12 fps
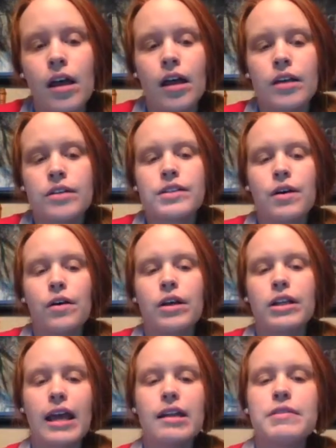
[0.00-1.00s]
So a
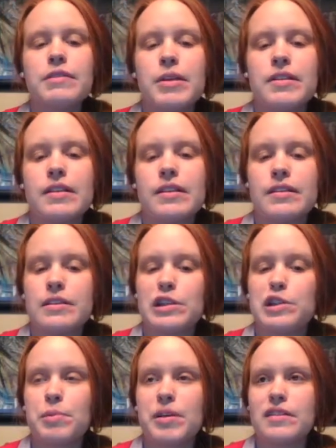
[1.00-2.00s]
native species is a
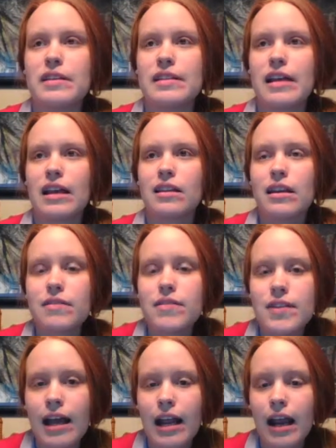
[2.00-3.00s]
species that lives
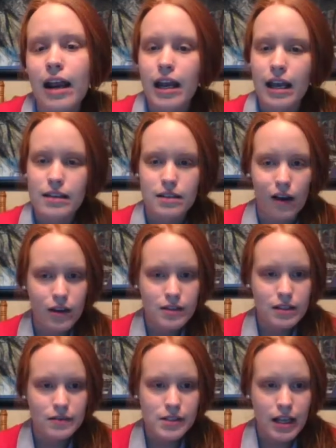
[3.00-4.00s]
in that area, has always
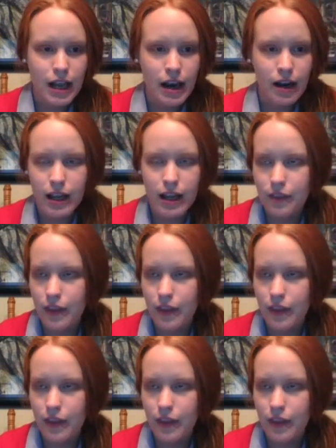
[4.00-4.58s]
lived in that area.